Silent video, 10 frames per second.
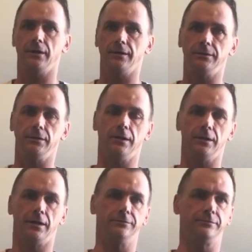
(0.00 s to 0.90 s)

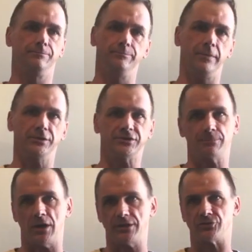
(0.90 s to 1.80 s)
I made a
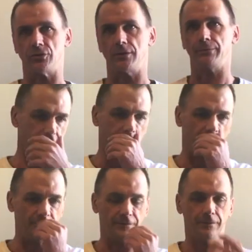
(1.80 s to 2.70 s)
surprise trip when I
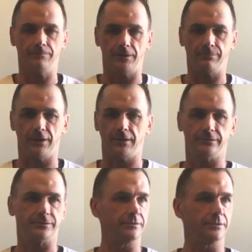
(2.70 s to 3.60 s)
called up my
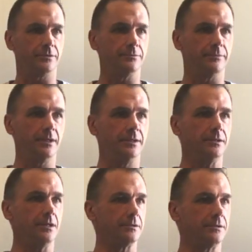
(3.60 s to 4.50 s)
parents and told them,
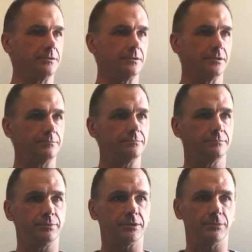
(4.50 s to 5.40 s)
hey, can you
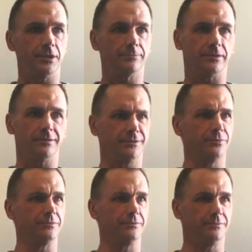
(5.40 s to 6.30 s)
come pick me up? They're like,
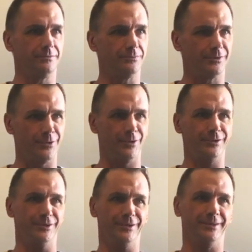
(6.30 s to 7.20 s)
where are
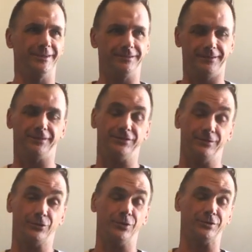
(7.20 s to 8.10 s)
you? I said,
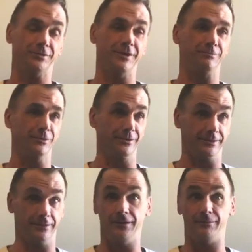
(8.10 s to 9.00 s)
MacArthur Airport.
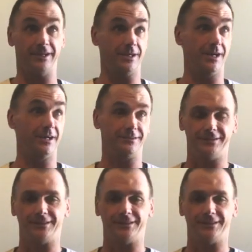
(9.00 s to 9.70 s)
Said, oh my God, you